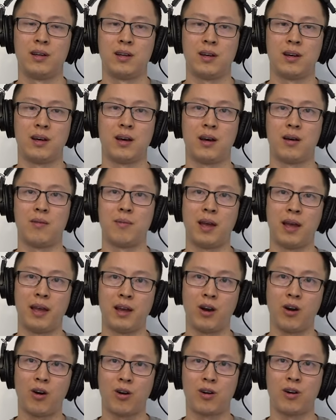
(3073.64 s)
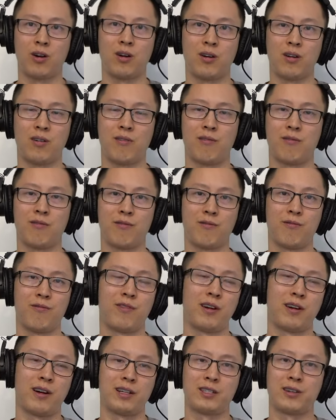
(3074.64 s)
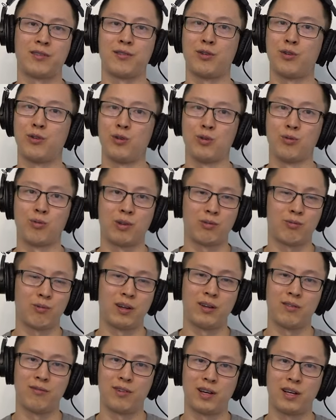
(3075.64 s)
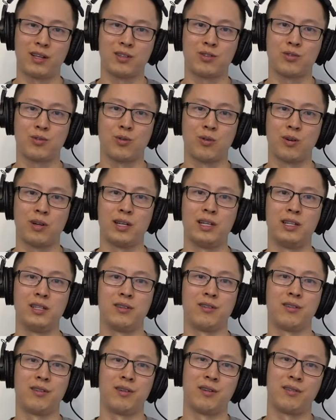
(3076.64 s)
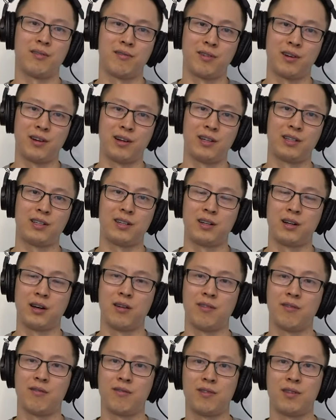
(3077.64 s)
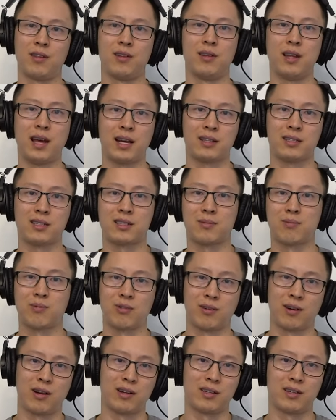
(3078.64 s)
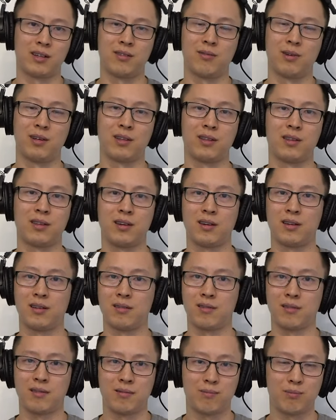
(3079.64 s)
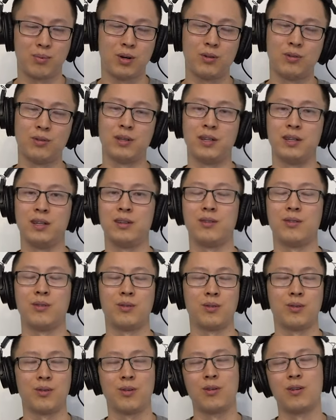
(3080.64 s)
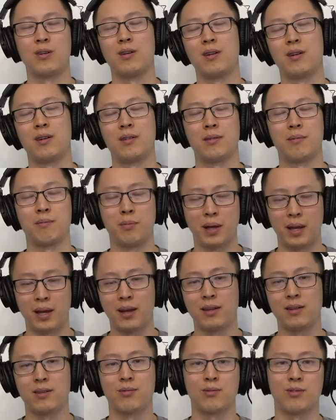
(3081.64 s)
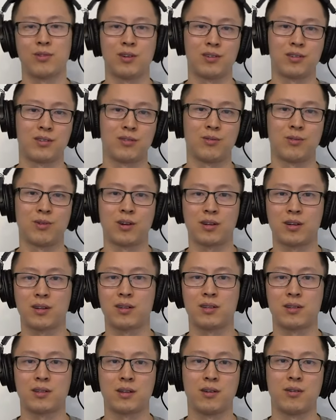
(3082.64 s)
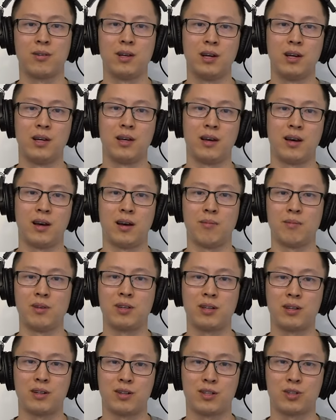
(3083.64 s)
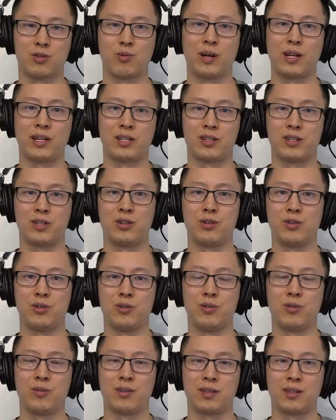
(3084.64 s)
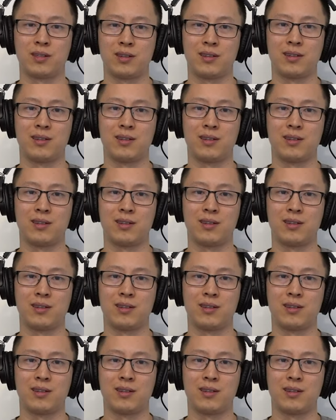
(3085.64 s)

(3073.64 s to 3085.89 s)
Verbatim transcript: um, a harder variation of the hold with weighted vest, or an easier variation of the next progression with a pulley or band will also work. So um, you can switch to this,